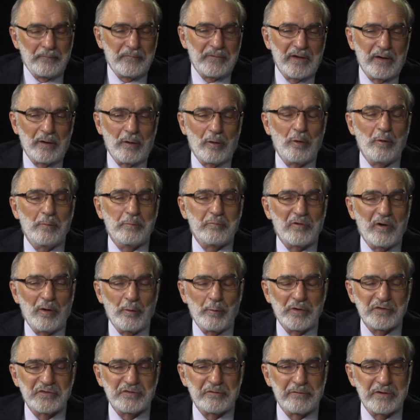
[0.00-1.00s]
you know, home grow
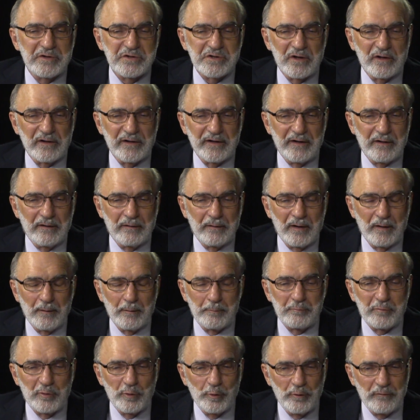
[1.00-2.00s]
was originally
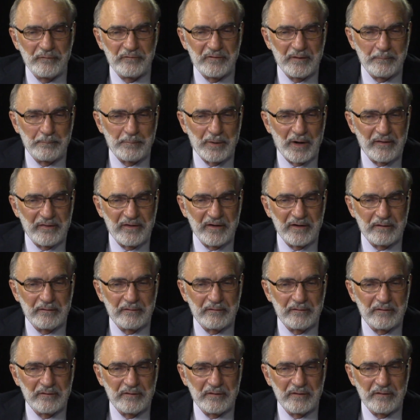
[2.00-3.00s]
approved by the
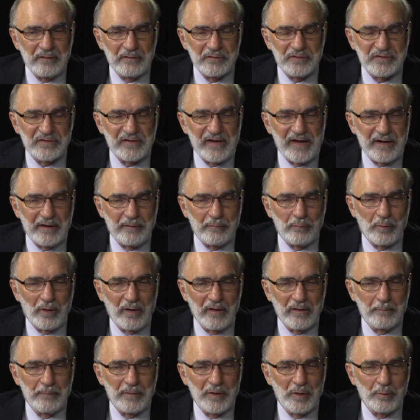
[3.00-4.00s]
Senate while
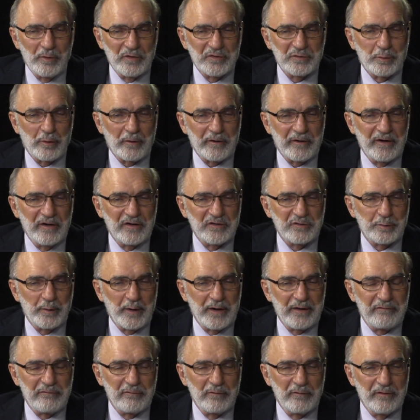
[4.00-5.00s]
the bill was working its way
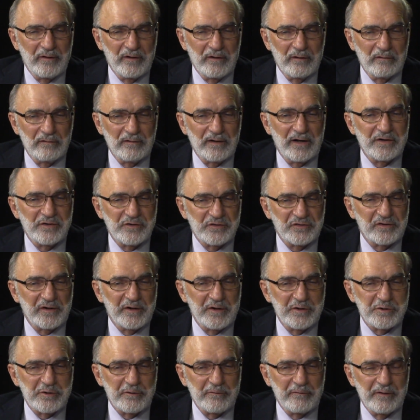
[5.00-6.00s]
through the
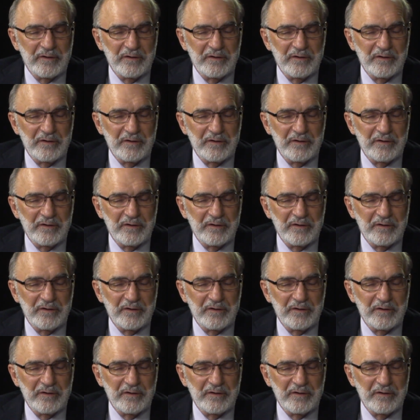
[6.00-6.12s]
legislature in